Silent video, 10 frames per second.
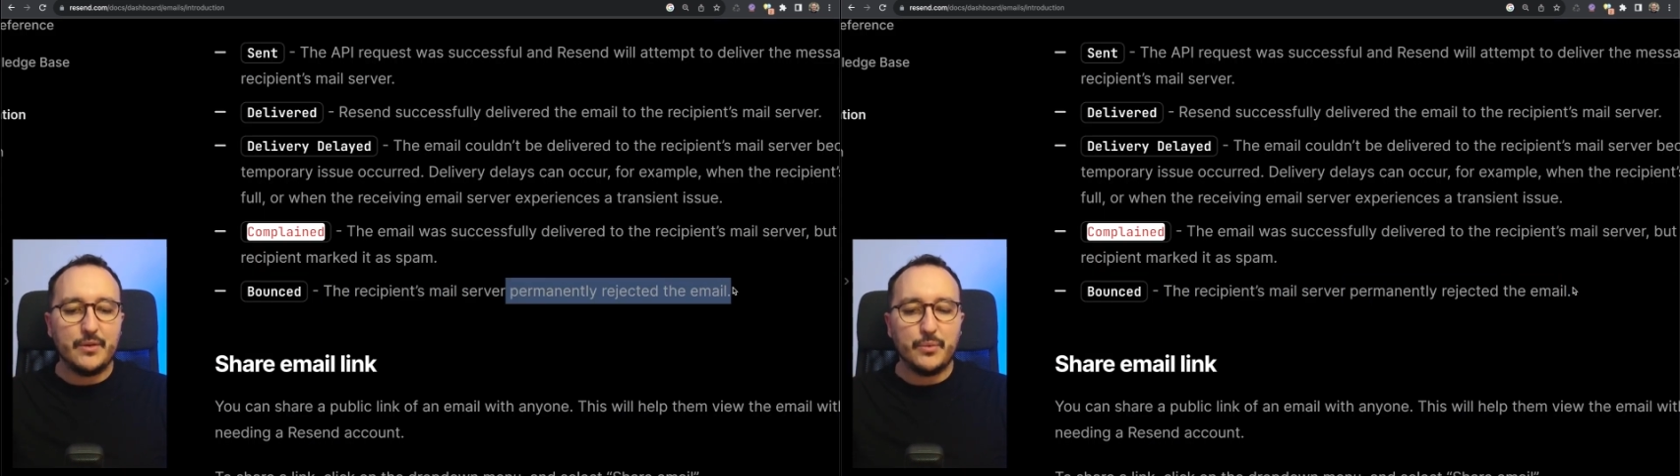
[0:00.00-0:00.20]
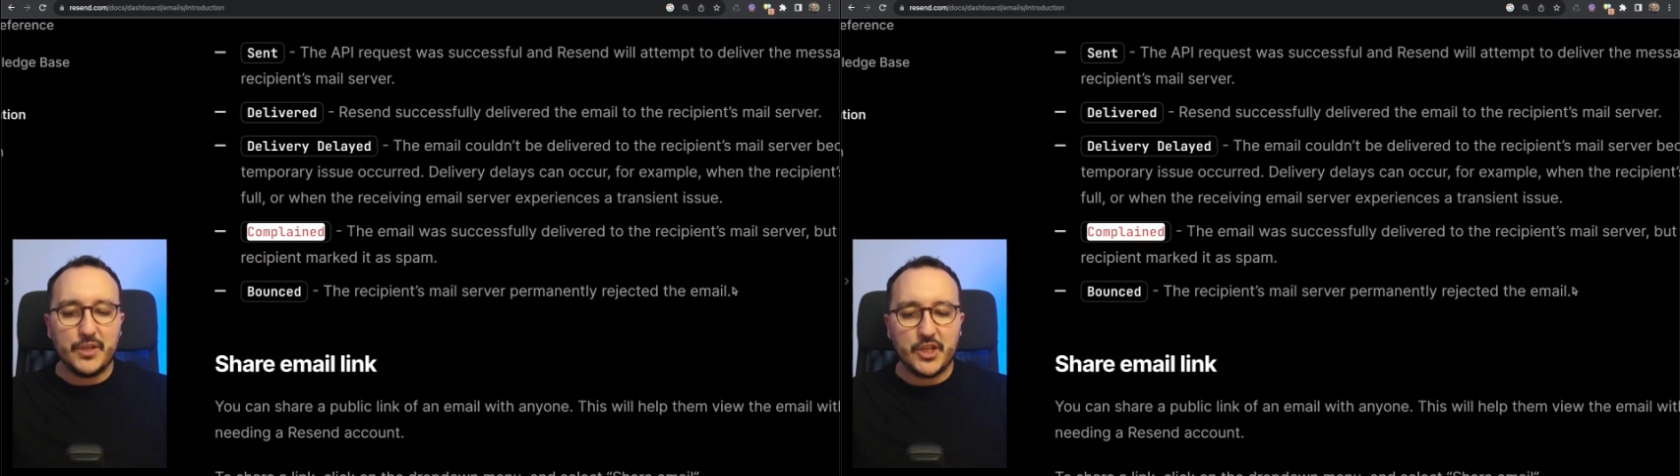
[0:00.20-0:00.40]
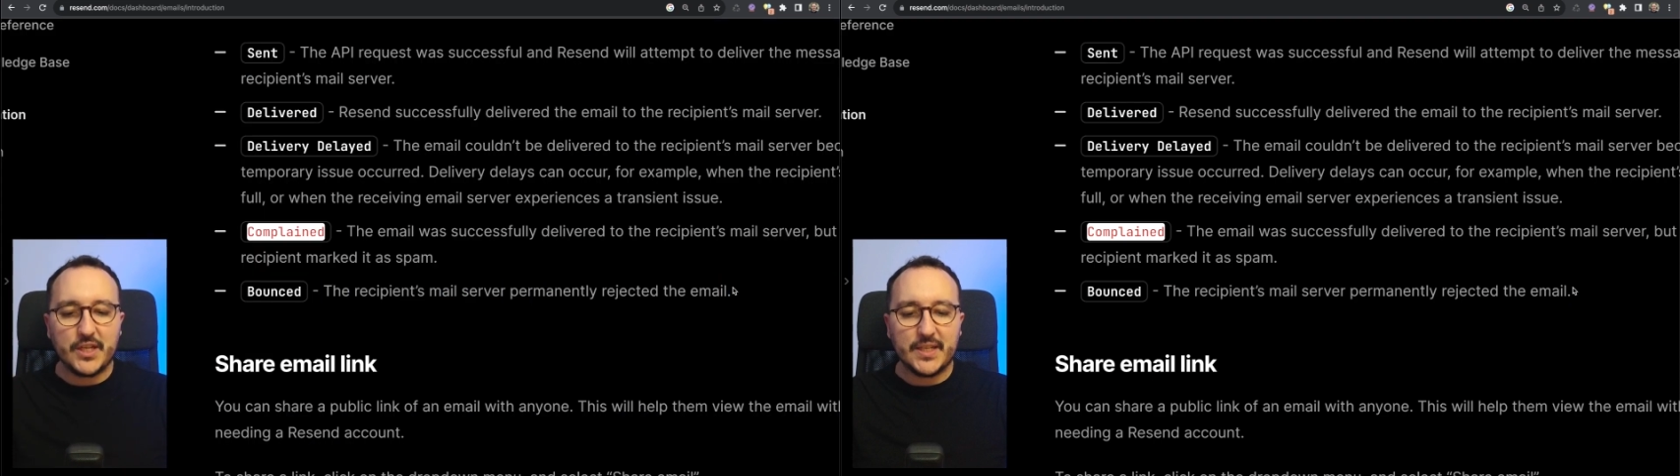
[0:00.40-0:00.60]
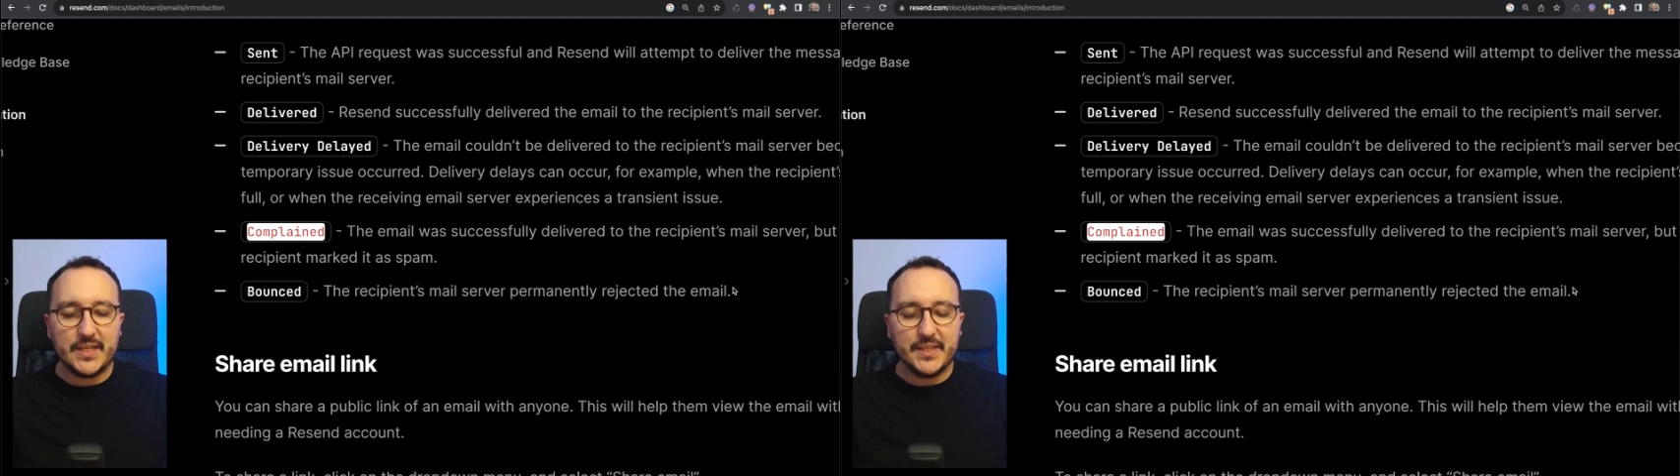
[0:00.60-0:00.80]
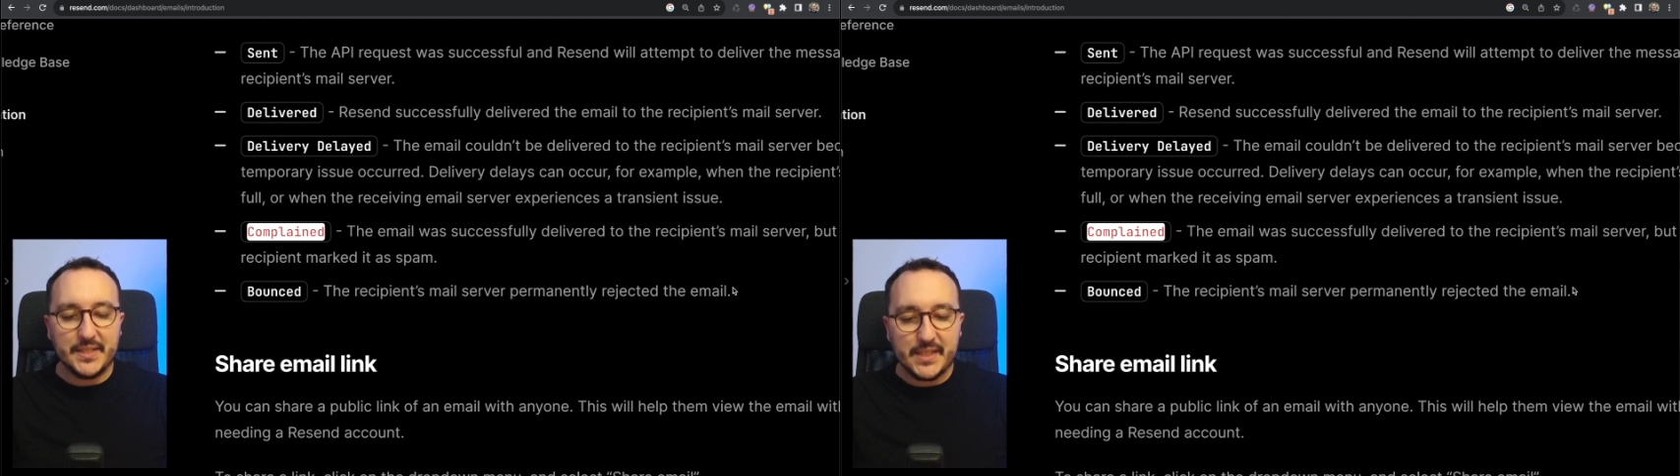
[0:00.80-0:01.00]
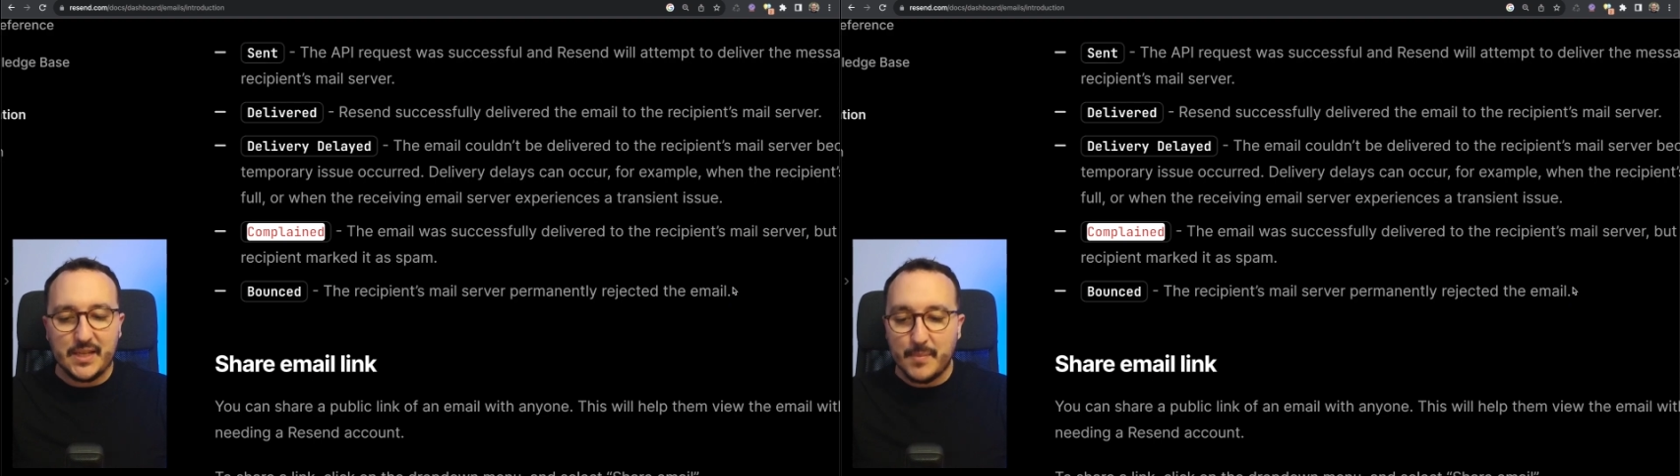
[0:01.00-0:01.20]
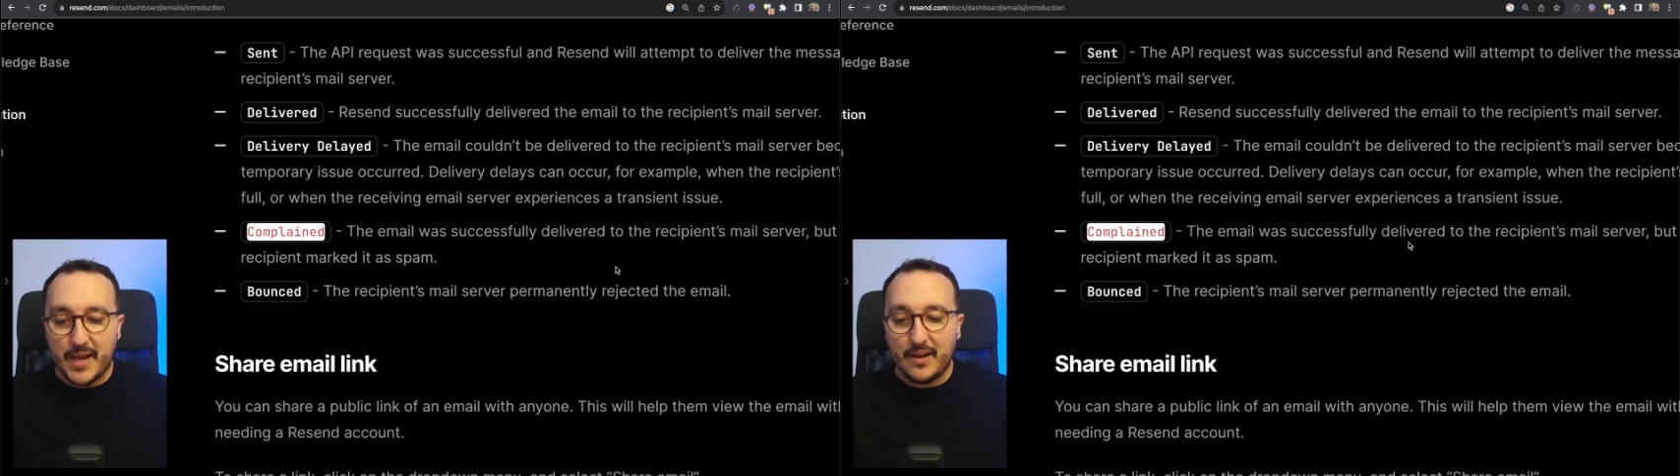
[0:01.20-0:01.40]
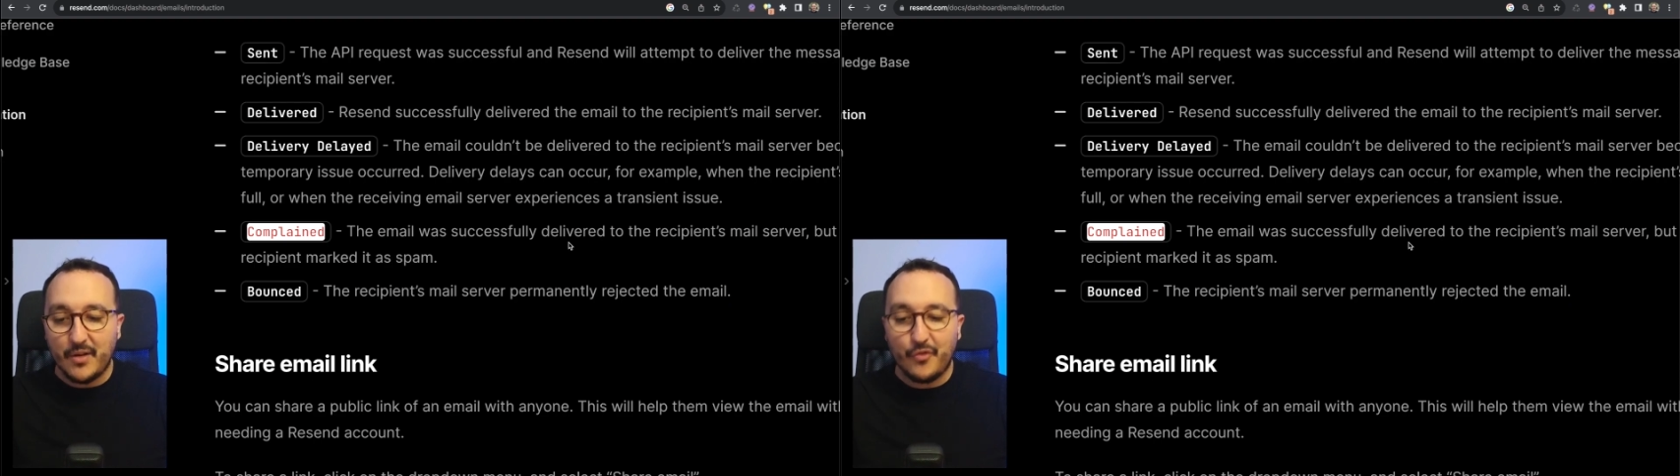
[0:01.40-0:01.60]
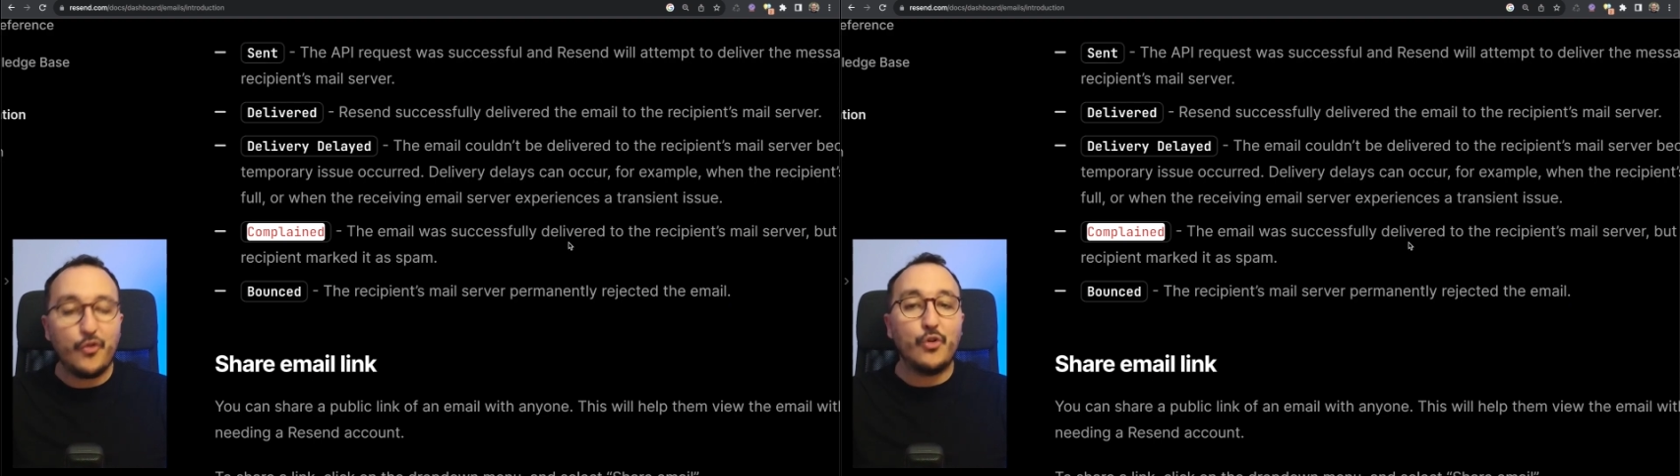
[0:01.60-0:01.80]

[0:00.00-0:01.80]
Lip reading: rejected the email for